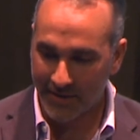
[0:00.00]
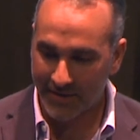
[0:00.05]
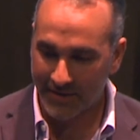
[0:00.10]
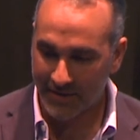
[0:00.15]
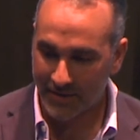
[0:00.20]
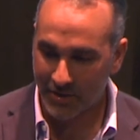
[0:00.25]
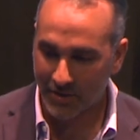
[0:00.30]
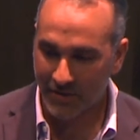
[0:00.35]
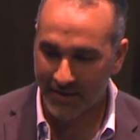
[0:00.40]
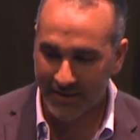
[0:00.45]

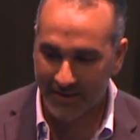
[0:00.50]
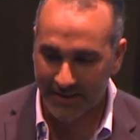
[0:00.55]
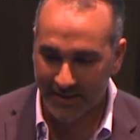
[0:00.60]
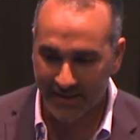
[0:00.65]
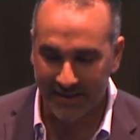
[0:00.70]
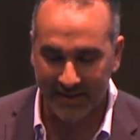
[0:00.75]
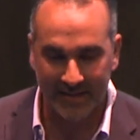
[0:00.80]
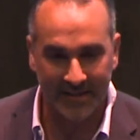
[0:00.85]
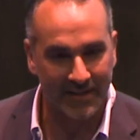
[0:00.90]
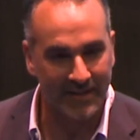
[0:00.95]
so
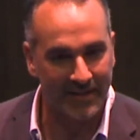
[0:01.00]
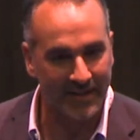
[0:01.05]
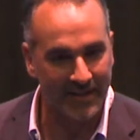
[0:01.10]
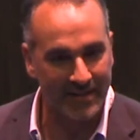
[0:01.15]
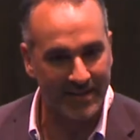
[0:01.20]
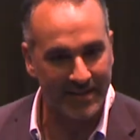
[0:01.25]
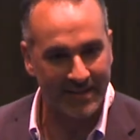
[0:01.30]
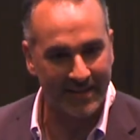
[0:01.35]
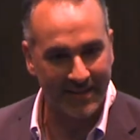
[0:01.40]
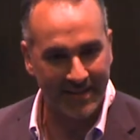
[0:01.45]

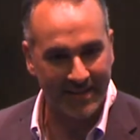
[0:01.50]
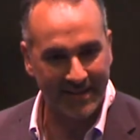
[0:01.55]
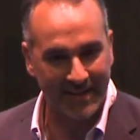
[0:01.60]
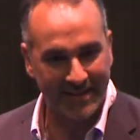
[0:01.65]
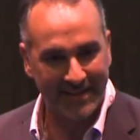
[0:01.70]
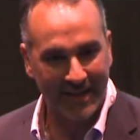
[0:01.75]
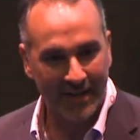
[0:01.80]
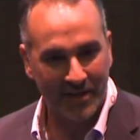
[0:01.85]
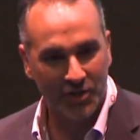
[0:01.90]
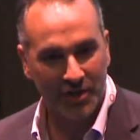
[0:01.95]
this
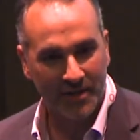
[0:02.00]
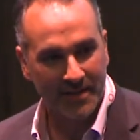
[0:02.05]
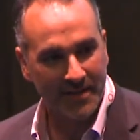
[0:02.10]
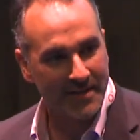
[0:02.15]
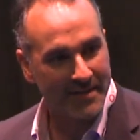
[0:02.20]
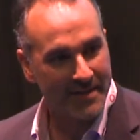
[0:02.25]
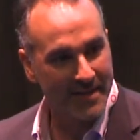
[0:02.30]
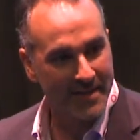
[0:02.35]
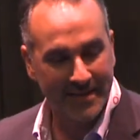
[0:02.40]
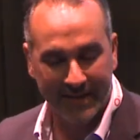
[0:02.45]
attention to
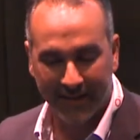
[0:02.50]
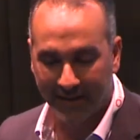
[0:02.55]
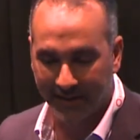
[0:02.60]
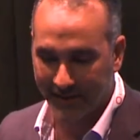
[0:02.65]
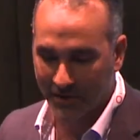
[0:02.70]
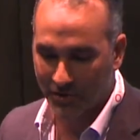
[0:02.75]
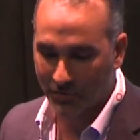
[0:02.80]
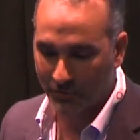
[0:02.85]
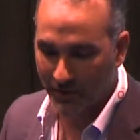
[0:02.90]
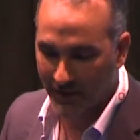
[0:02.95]
detail
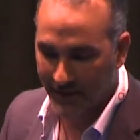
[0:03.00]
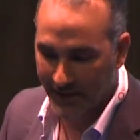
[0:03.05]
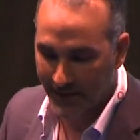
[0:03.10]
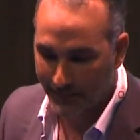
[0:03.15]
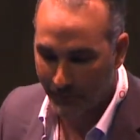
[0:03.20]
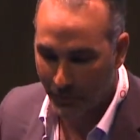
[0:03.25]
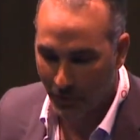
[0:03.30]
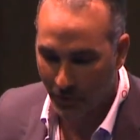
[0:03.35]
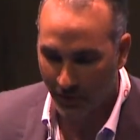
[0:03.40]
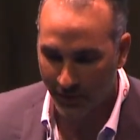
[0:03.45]
is really
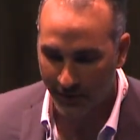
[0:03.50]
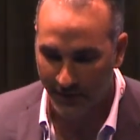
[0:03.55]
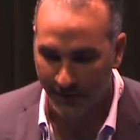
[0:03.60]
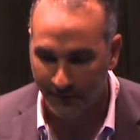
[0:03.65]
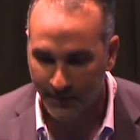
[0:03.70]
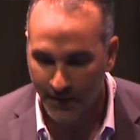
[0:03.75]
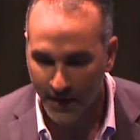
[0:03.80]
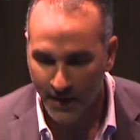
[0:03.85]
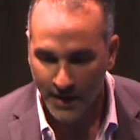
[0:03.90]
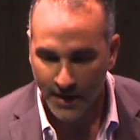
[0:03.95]
important.
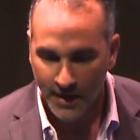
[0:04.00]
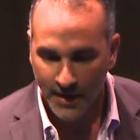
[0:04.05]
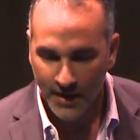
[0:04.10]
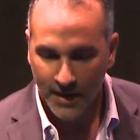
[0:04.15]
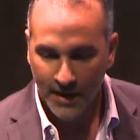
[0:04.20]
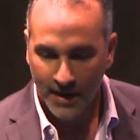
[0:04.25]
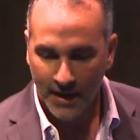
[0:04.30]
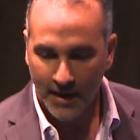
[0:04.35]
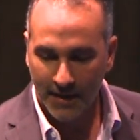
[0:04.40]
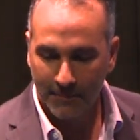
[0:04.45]

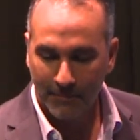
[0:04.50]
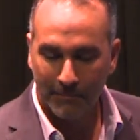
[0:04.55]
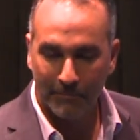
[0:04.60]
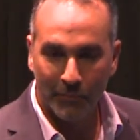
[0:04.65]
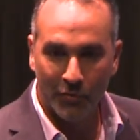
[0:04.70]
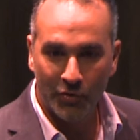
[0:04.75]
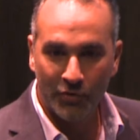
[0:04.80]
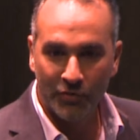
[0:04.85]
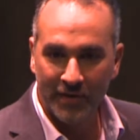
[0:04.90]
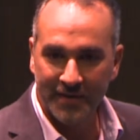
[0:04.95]

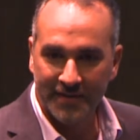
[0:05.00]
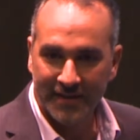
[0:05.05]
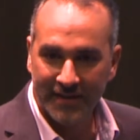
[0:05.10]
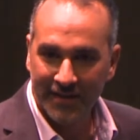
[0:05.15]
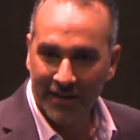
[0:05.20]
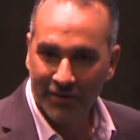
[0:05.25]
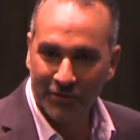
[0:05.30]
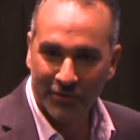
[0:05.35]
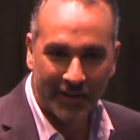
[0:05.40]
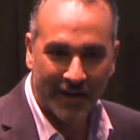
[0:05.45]
Moo is
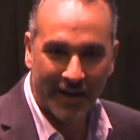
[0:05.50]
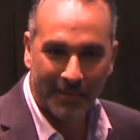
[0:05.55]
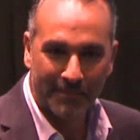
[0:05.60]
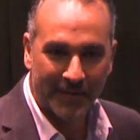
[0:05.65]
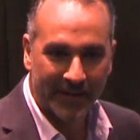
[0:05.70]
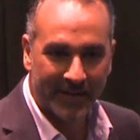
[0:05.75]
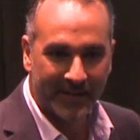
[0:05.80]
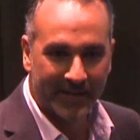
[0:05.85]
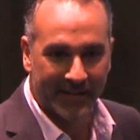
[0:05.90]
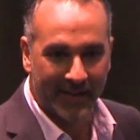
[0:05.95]
another
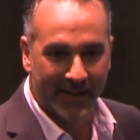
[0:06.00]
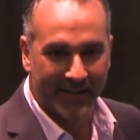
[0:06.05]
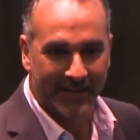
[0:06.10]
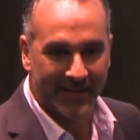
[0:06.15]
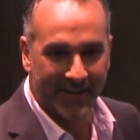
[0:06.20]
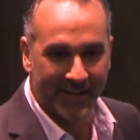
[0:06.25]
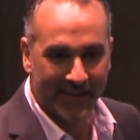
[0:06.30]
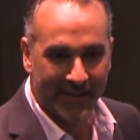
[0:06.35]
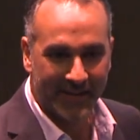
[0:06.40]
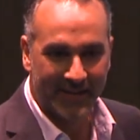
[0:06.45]
company that I
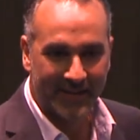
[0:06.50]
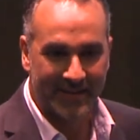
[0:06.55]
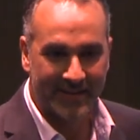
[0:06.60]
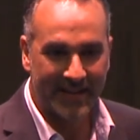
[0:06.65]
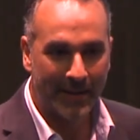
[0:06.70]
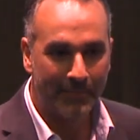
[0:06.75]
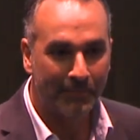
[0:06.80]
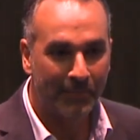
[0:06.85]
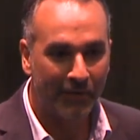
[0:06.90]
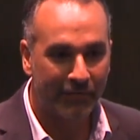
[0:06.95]
think
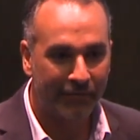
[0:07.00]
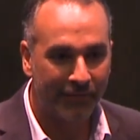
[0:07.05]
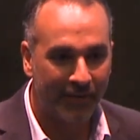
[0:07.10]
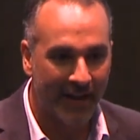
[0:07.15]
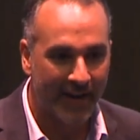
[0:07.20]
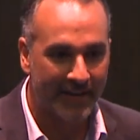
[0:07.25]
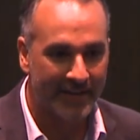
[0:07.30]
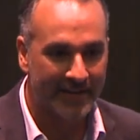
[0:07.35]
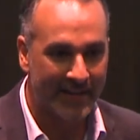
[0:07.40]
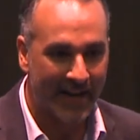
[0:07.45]

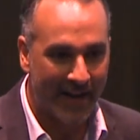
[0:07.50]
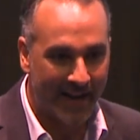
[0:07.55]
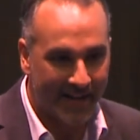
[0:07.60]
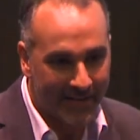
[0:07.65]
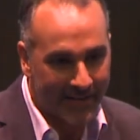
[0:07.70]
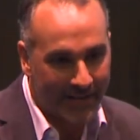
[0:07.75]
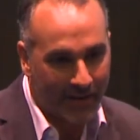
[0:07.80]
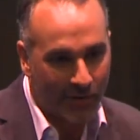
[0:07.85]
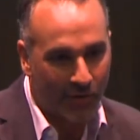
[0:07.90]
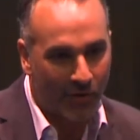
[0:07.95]
exemplifies that
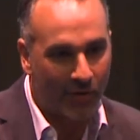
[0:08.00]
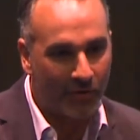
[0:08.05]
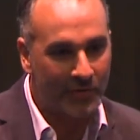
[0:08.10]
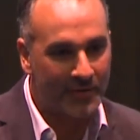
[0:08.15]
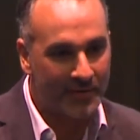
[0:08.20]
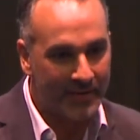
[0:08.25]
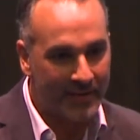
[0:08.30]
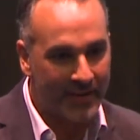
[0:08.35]
in their own